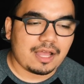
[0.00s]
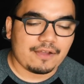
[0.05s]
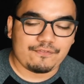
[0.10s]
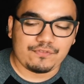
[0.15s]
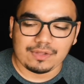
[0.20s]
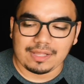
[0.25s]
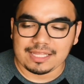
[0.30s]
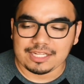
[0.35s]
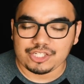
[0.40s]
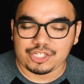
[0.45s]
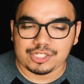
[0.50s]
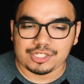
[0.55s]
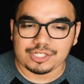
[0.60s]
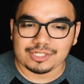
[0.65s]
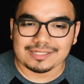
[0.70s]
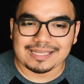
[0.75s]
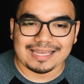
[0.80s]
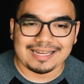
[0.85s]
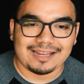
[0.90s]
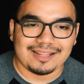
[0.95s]
I feel like
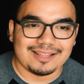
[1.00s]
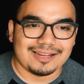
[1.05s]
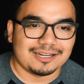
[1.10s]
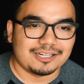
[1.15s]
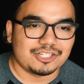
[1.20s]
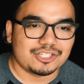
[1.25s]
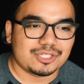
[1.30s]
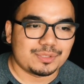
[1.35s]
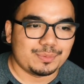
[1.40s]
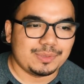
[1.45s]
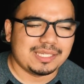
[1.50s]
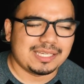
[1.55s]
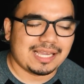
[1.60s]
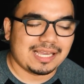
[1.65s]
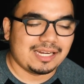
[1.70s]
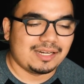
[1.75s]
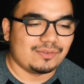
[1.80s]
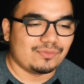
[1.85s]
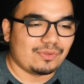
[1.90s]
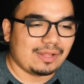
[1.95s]
she's just kind of there just to be
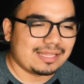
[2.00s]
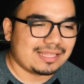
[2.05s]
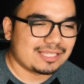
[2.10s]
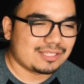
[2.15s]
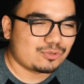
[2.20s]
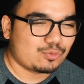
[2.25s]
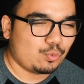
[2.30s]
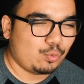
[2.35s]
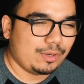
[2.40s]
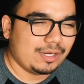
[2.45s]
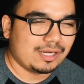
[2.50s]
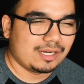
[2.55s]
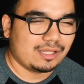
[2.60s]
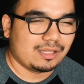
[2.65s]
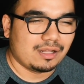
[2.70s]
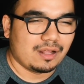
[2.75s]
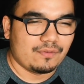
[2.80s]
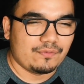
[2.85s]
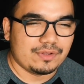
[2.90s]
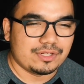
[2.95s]
kind of like this
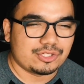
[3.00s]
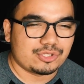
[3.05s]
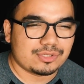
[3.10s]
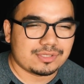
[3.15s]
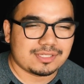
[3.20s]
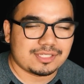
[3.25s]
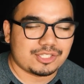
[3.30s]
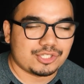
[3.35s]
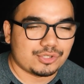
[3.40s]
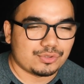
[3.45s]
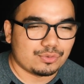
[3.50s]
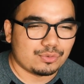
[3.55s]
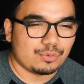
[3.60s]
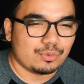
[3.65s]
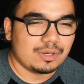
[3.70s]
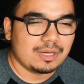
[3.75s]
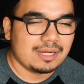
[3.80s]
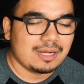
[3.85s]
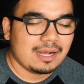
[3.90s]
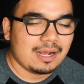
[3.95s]
weird love interest
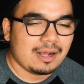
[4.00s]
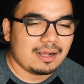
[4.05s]
to